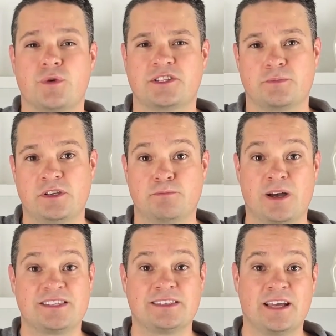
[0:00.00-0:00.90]
recipes by
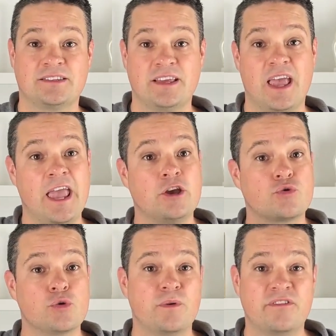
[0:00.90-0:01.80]
selecting a
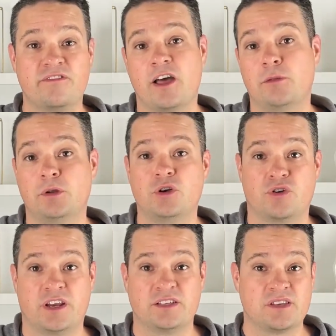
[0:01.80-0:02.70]
group of available
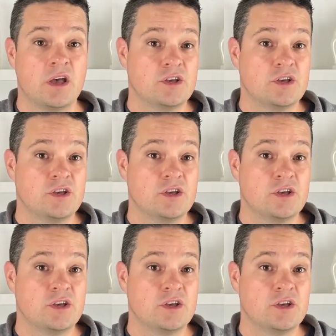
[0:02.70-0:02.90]
ingredients